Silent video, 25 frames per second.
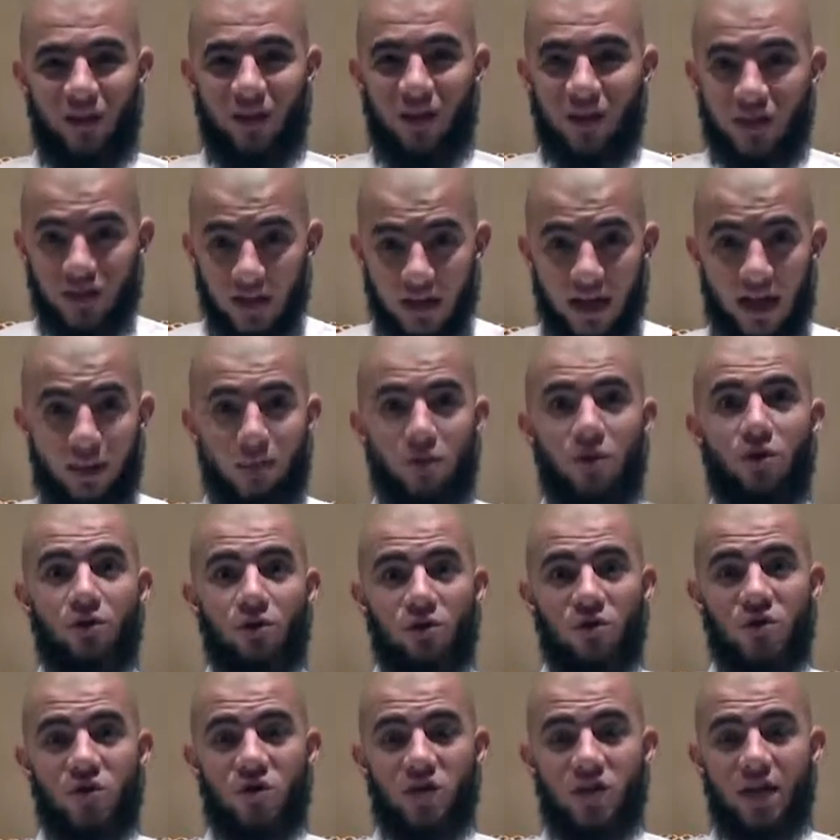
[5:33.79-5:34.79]
There's a lot
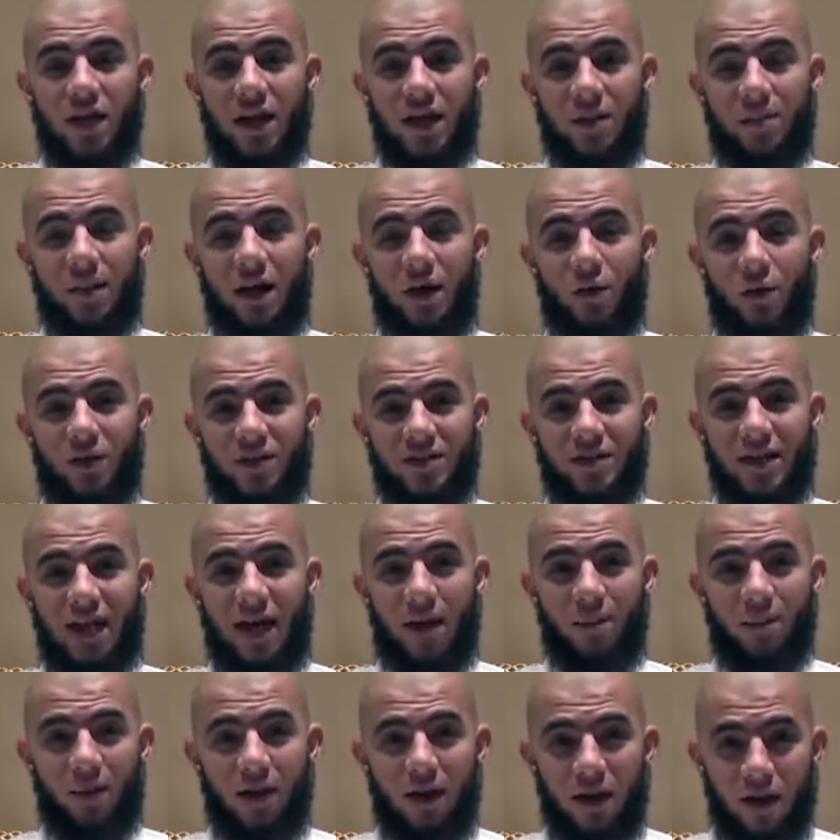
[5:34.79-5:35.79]
more to say about
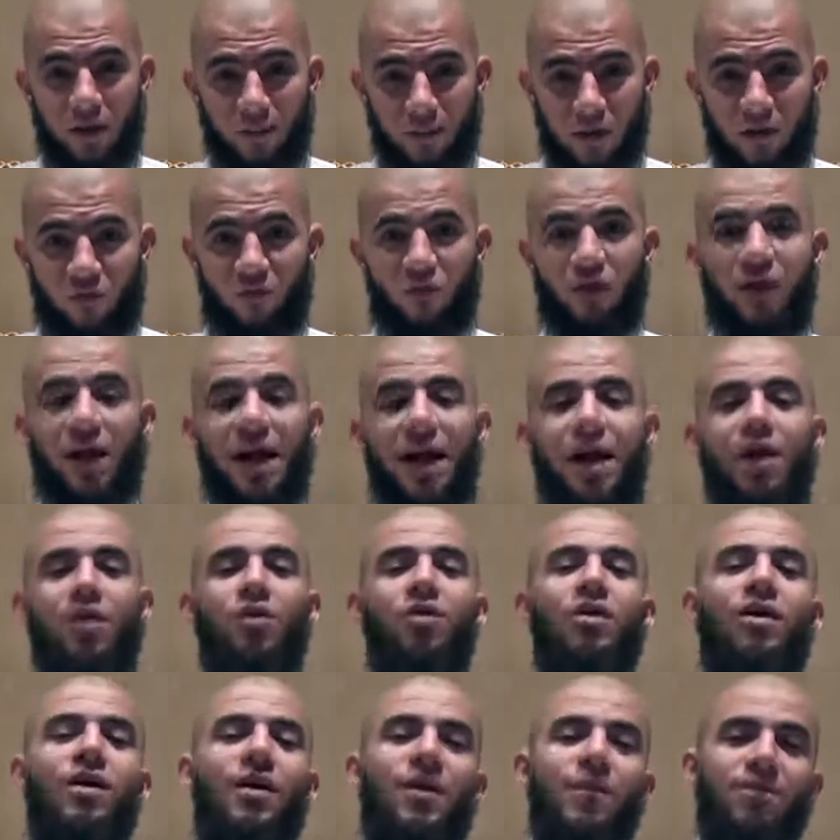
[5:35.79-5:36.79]
WhatsApp. But for
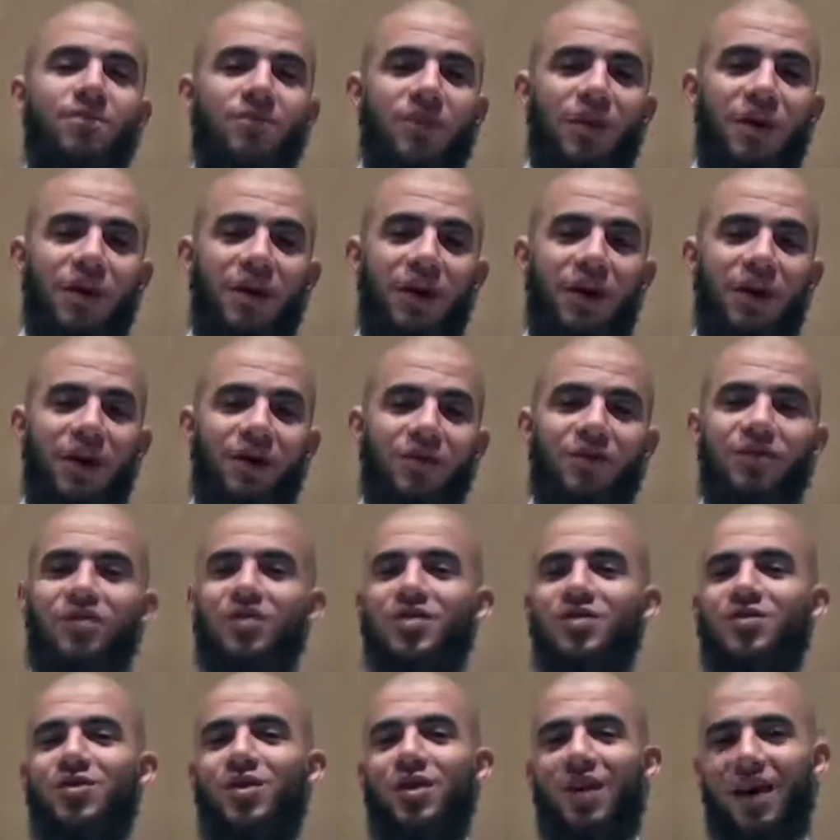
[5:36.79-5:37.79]
now,
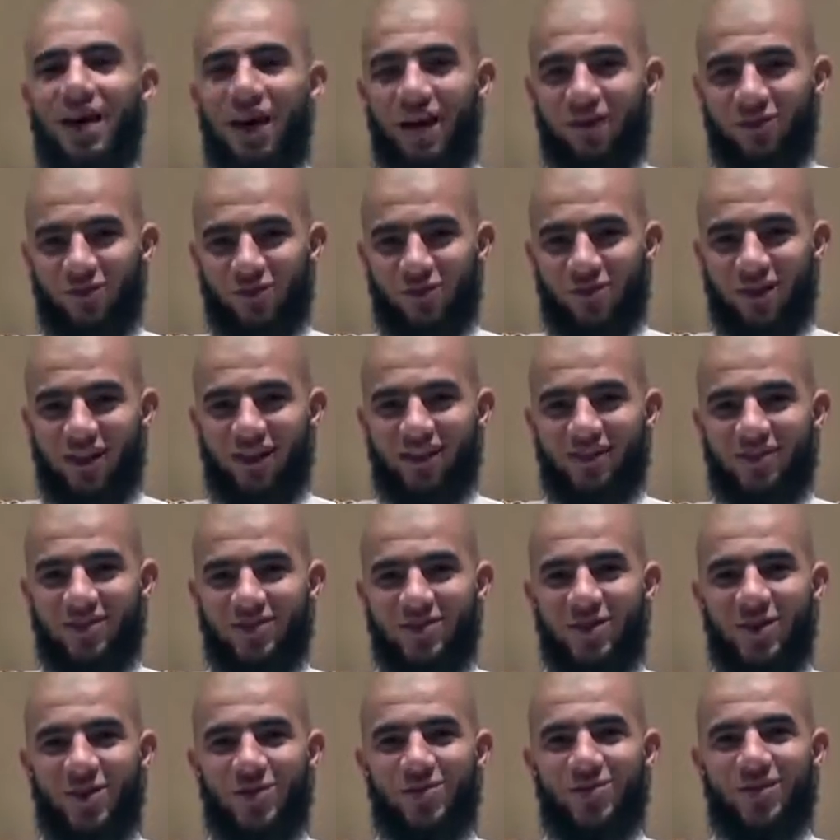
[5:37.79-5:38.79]
this is all I have to say.
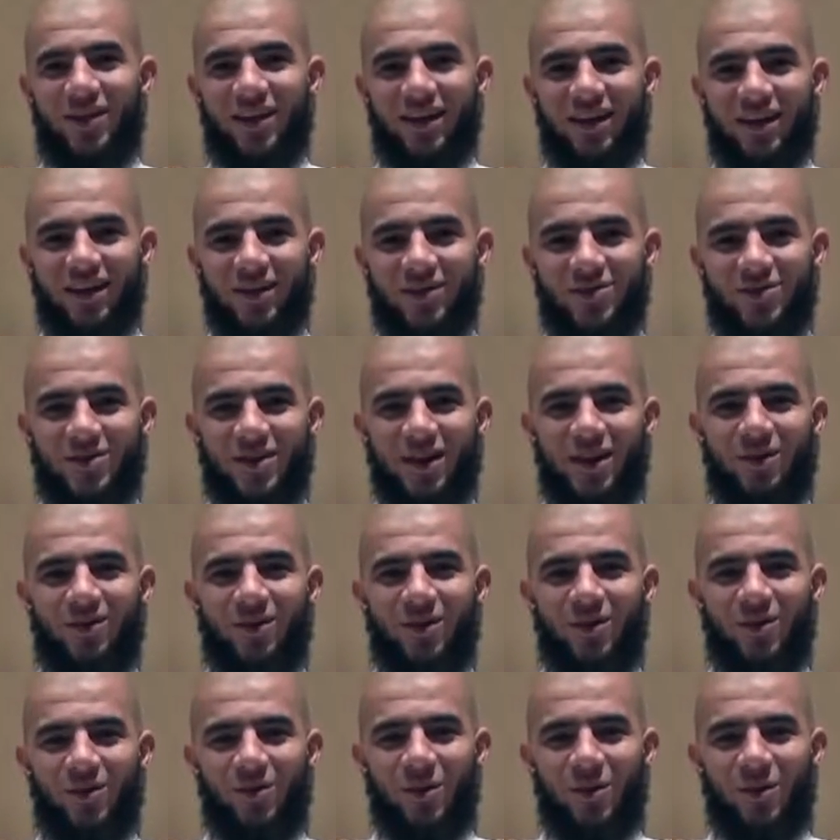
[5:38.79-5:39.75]
Jazakumullah khair. Assalamu